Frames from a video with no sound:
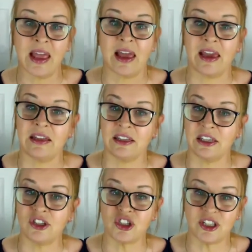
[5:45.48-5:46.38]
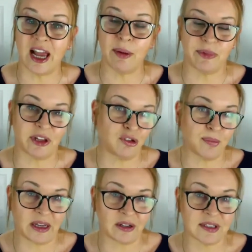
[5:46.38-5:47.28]
in each type that you
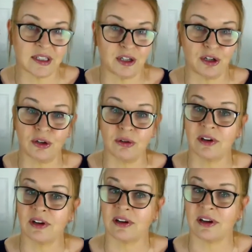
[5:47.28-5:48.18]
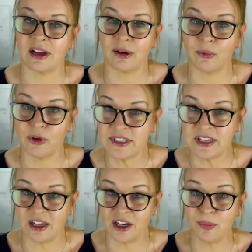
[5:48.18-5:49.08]
might consider a
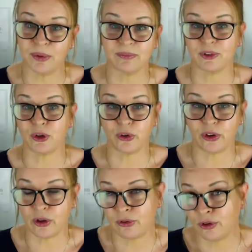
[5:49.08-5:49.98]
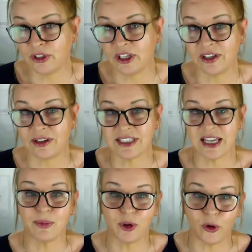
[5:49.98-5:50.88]
startup, a turnkey
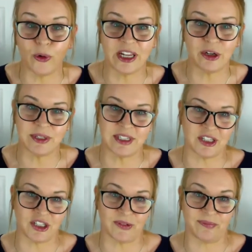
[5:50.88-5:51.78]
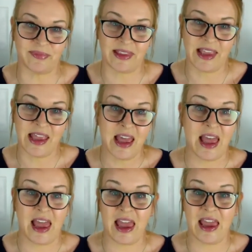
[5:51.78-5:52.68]
concept, or an acquisition.
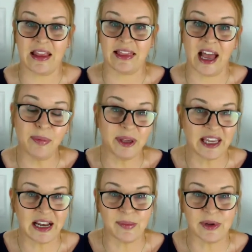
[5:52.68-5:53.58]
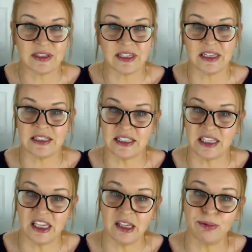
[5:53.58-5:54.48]
And that big element is
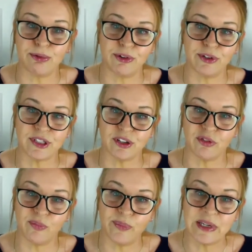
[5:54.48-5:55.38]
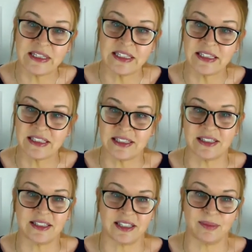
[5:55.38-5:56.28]
the influence of business
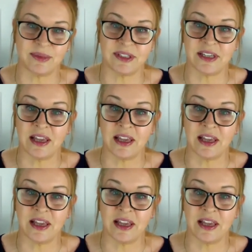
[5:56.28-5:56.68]
systems